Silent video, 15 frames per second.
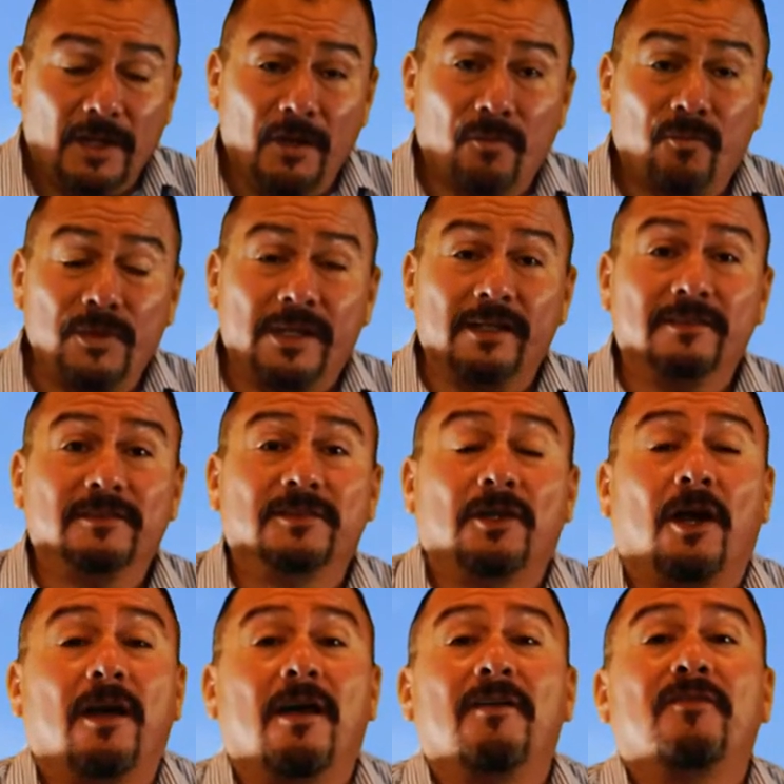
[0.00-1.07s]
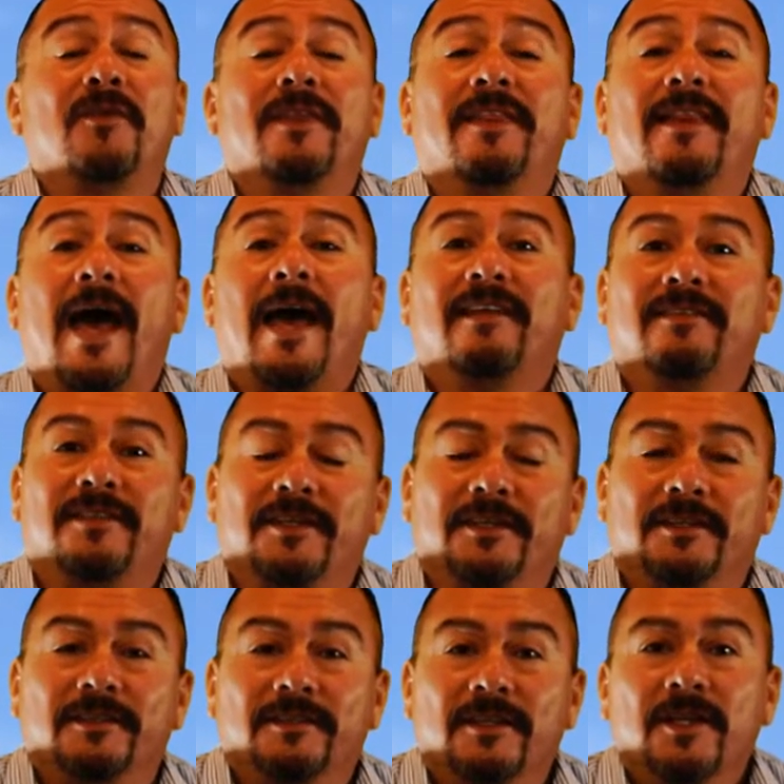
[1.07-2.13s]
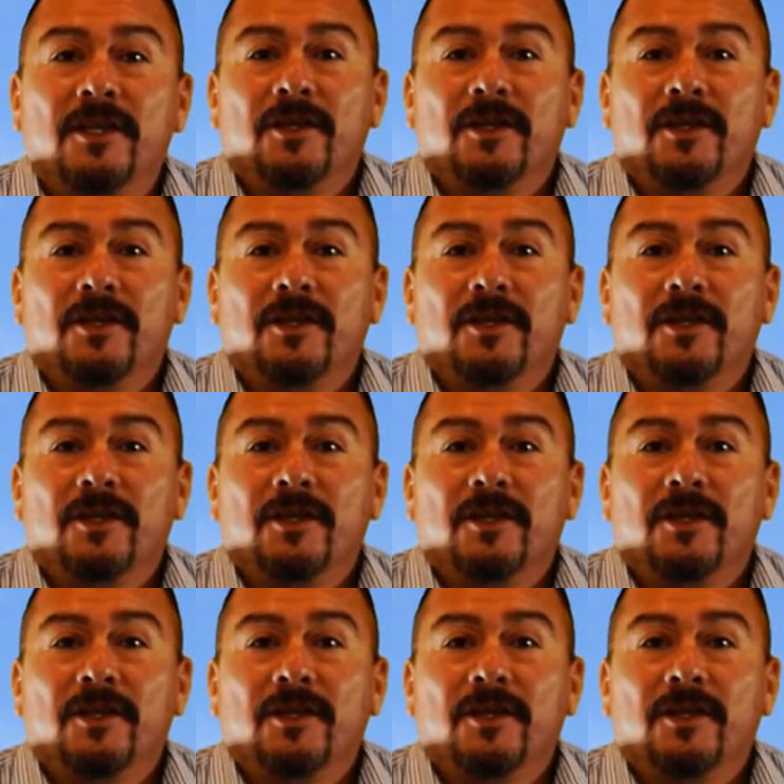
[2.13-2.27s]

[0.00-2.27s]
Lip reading: If we can start off with last year,